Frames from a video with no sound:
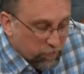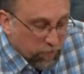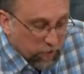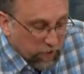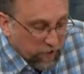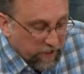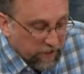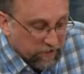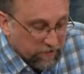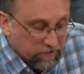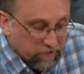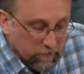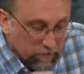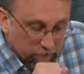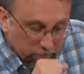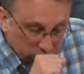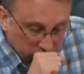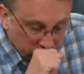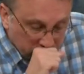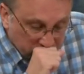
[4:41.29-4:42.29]
police.
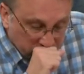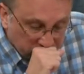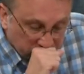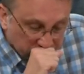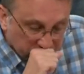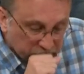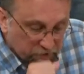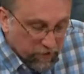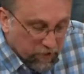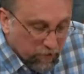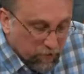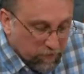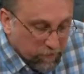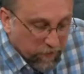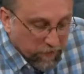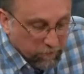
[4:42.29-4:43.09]
Excuse me.